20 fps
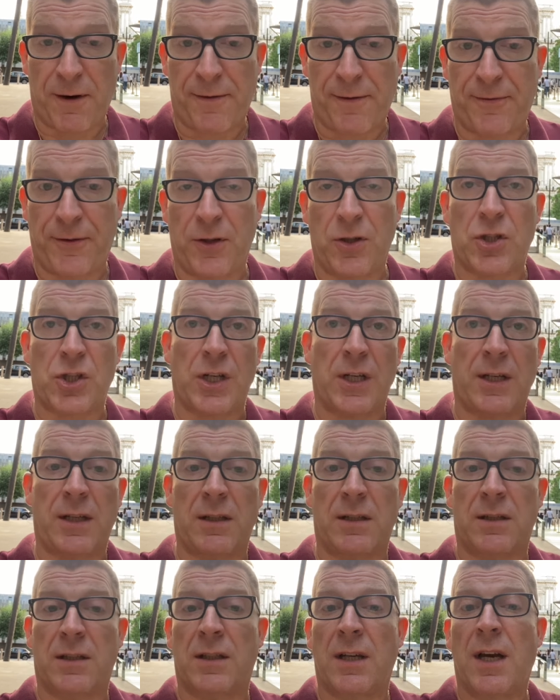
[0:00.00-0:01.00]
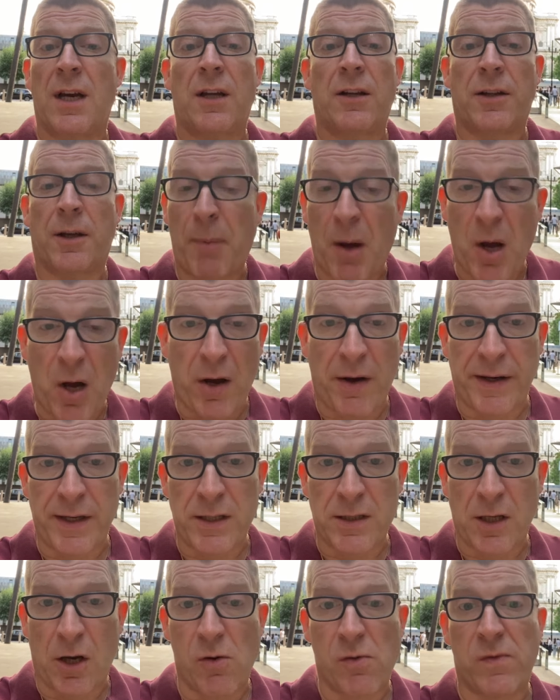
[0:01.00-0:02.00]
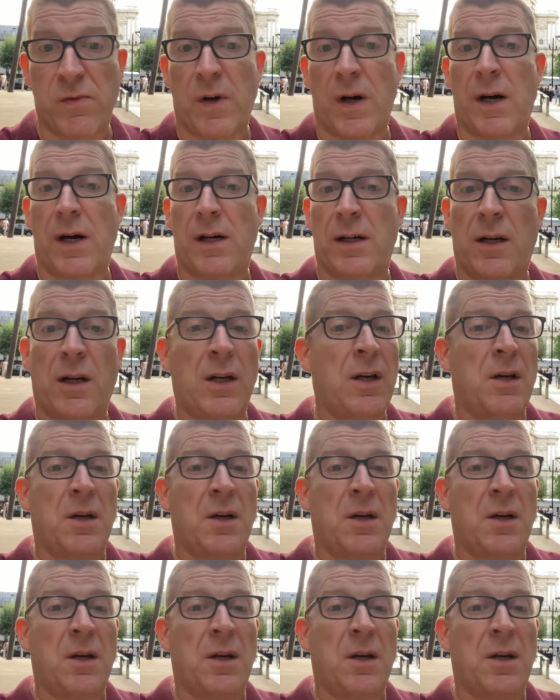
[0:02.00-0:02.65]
refugees, the party's over,